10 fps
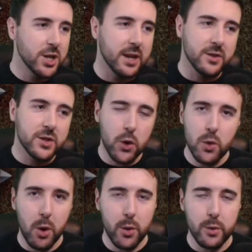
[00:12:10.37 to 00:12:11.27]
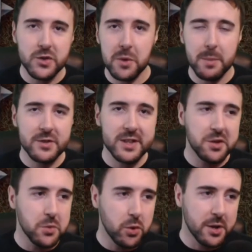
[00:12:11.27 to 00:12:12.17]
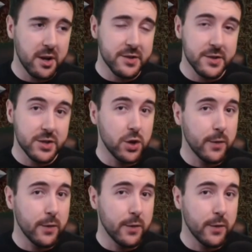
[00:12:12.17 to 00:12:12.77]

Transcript: you need 2 models to represent your War Dancers.